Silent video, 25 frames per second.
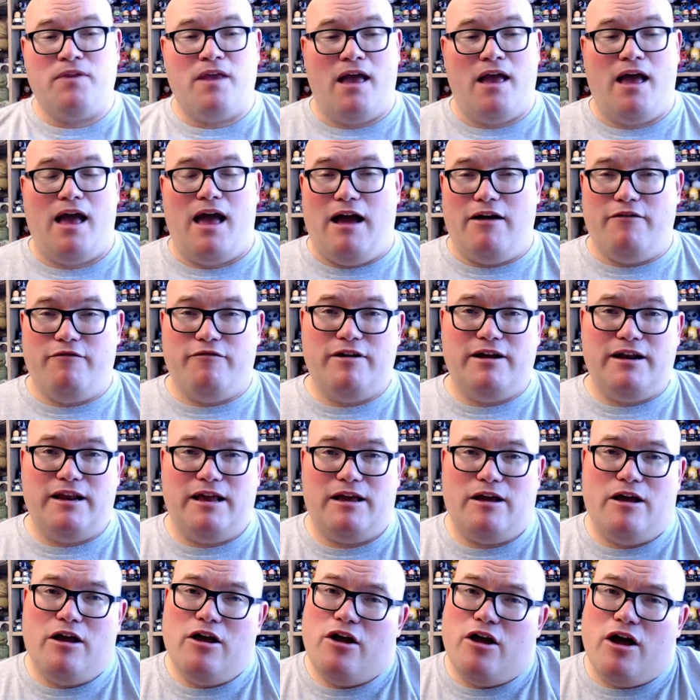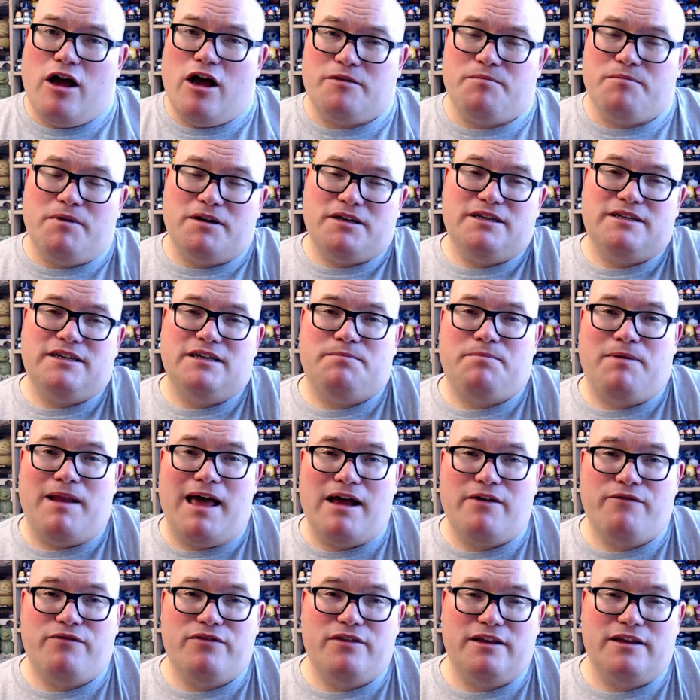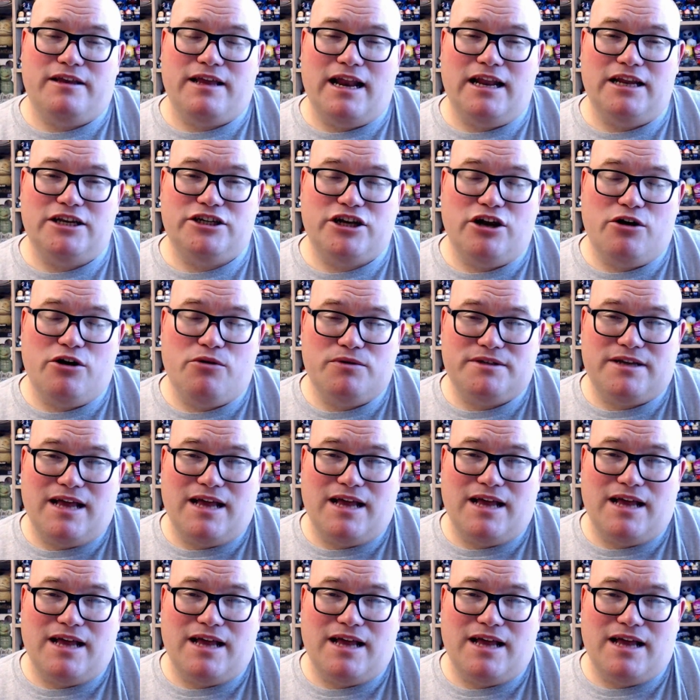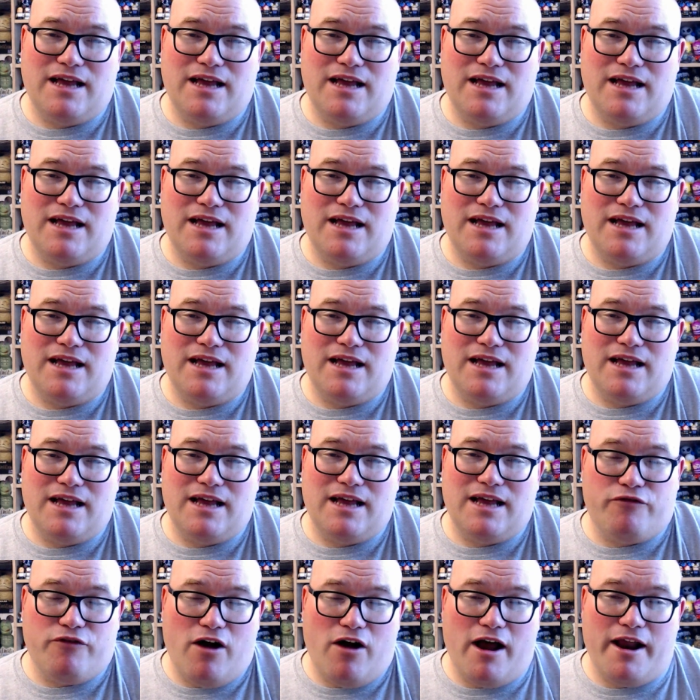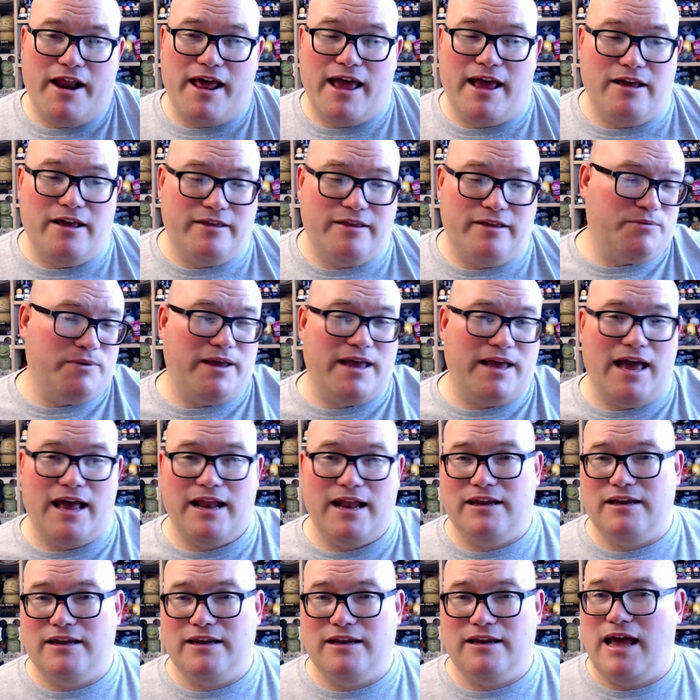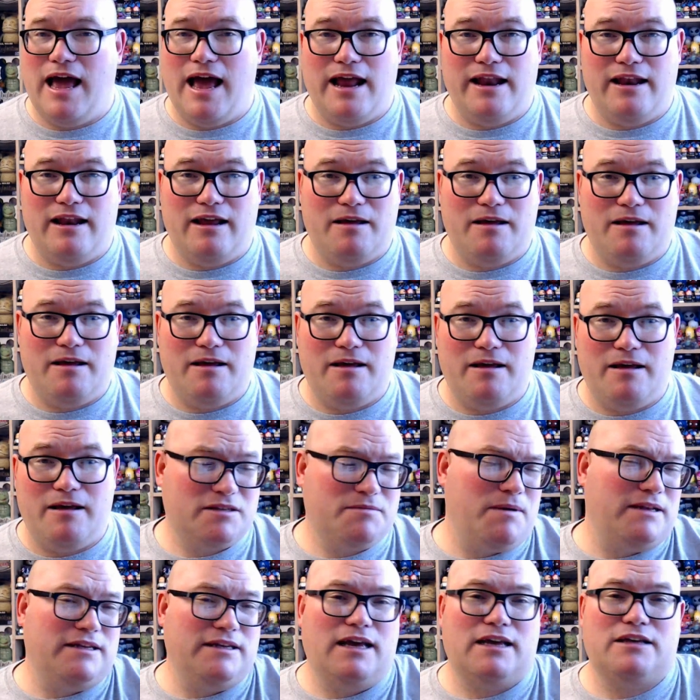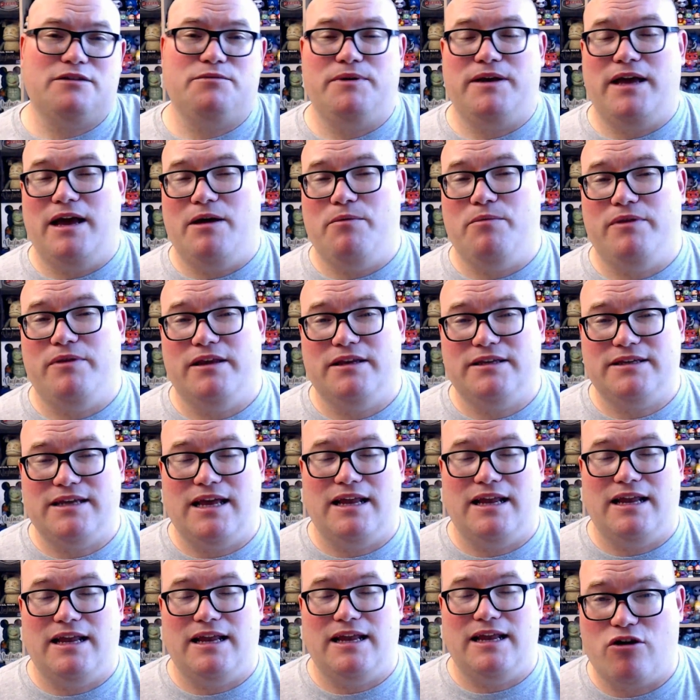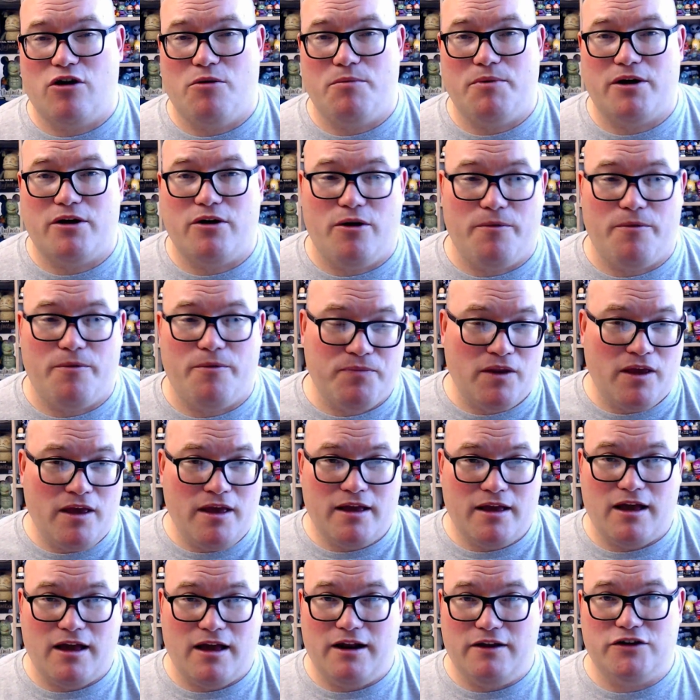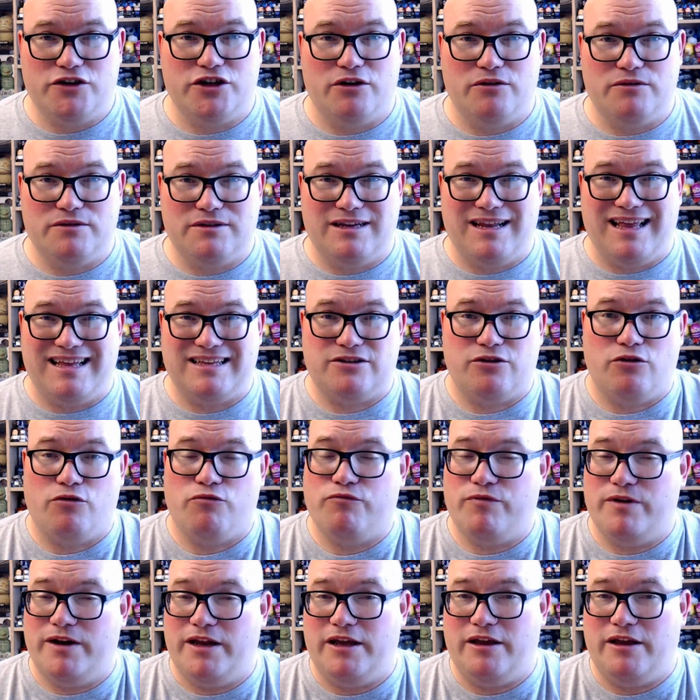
I really, as much as this plan for the Daily Show was to have it Monday through Friday this weekend, and I'm expecting next weekend with the San Diego Comic Con, kind of shows that that's not really.